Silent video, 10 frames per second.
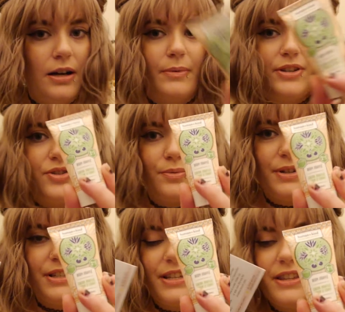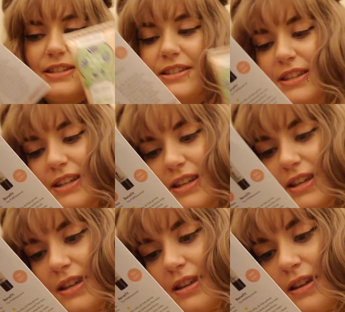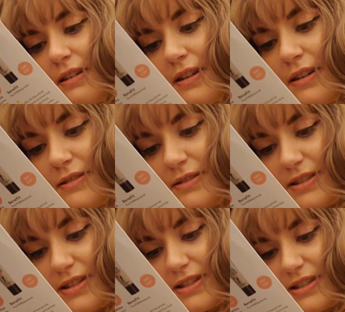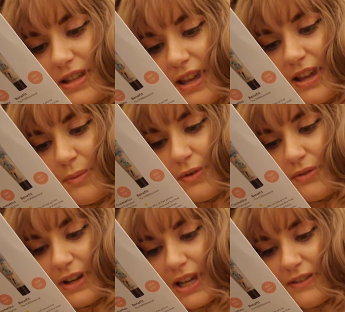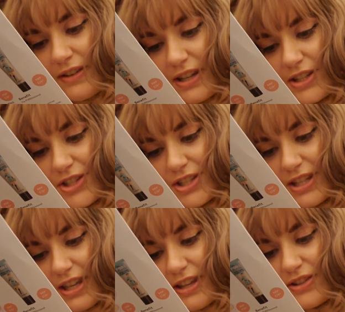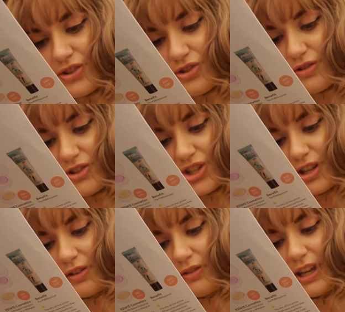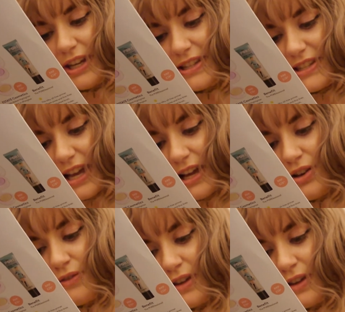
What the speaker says: which was this thingy. Does it say what flavour? It just says nourishing ingredients, aloe